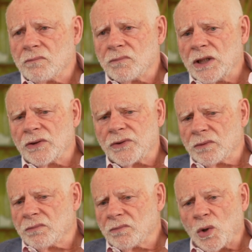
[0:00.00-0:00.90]
deals
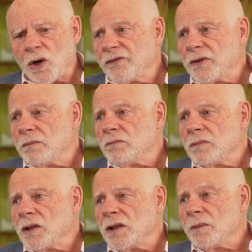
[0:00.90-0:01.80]
are often
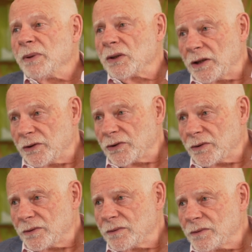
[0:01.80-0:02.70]
in the billions
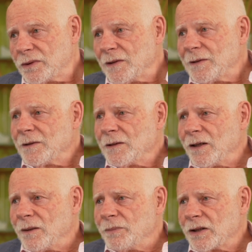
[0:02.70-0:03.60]

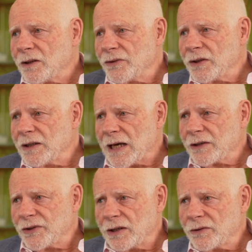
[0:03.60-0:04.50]
because the
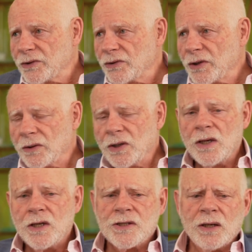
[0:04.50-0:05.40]
data centers are so.
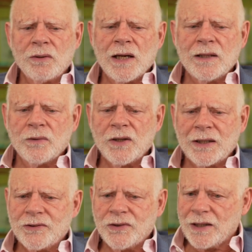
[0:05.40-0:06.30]
So I don't
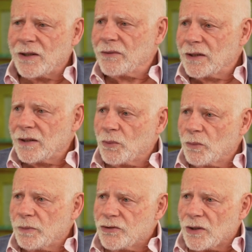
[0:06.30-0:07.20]
think it's an area that
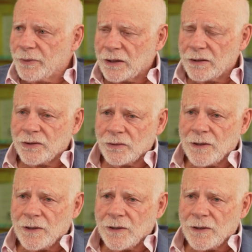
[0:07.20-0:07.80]
we'll be jumping into.